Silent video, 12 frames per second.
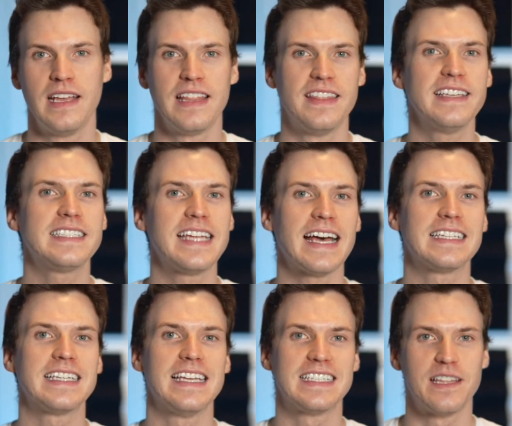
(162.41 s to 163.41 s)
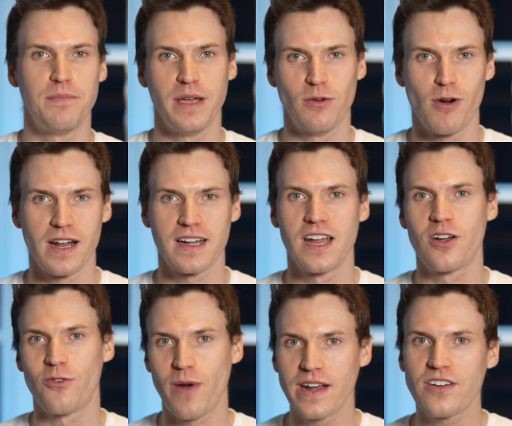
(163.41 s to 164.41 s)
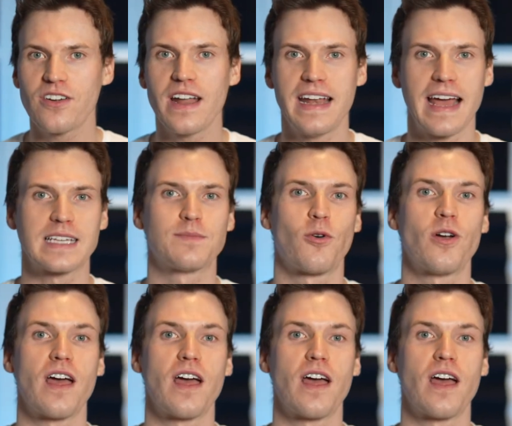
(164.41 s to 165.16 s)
This test is the big one, render and export